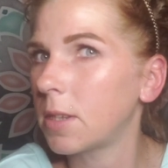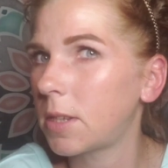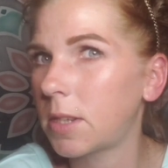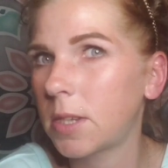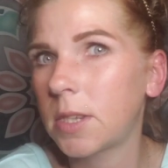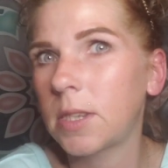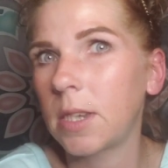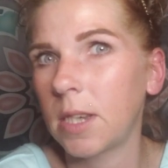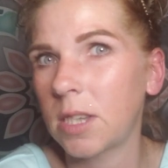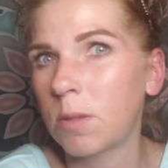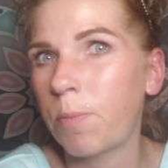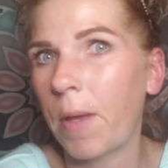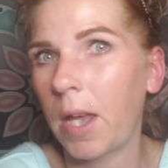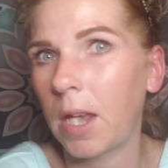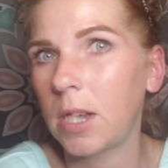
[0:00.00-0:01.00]

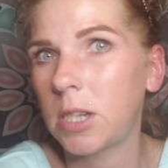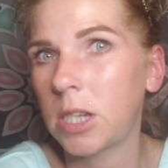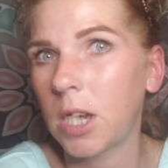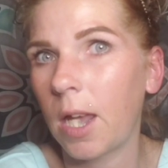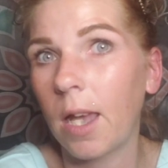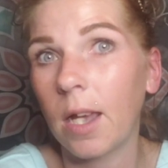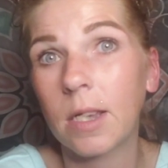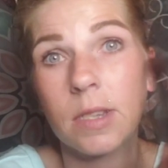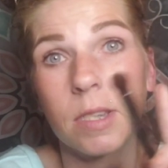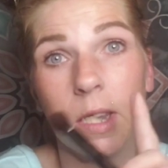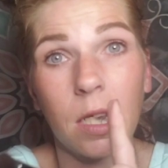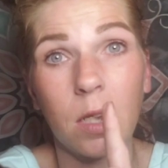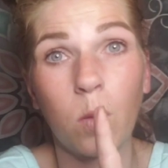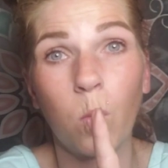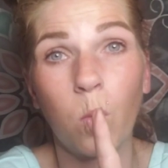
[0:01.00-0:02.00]
6 paychecks
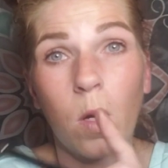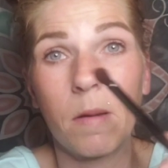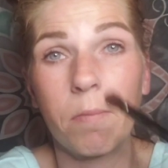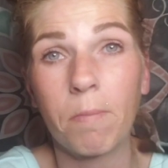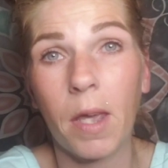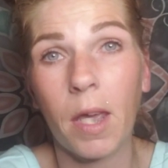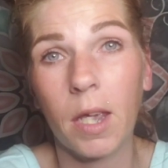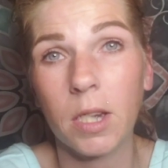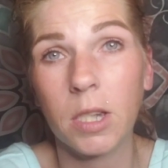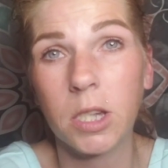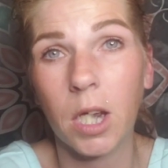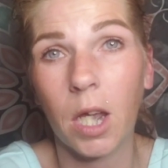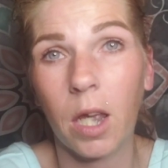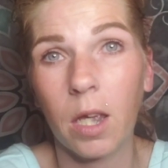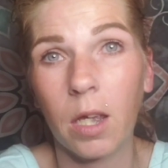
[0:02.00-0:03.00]
in one
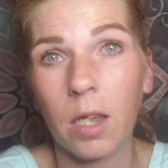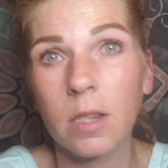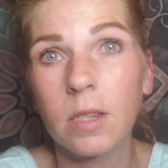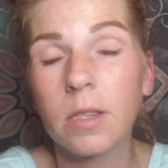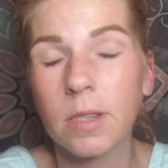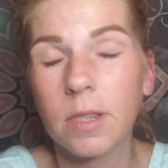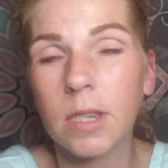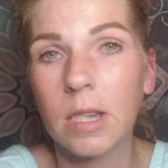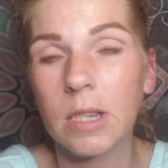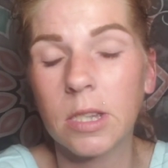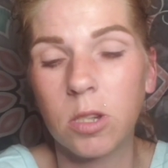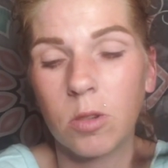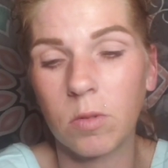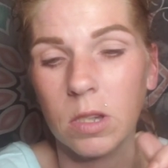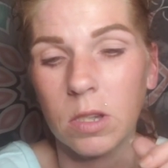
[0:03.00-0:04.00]
paycheck
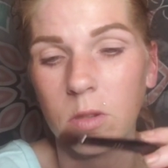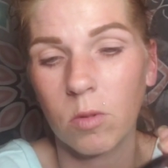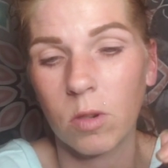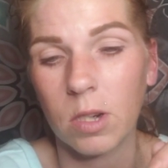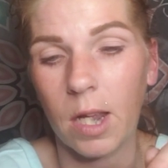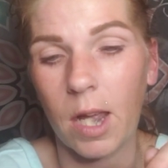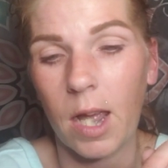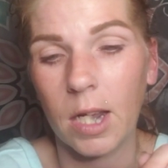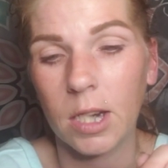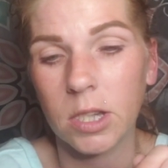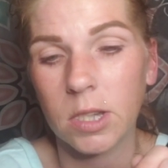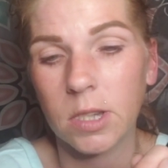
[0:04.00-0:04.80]
since doing DoorDash.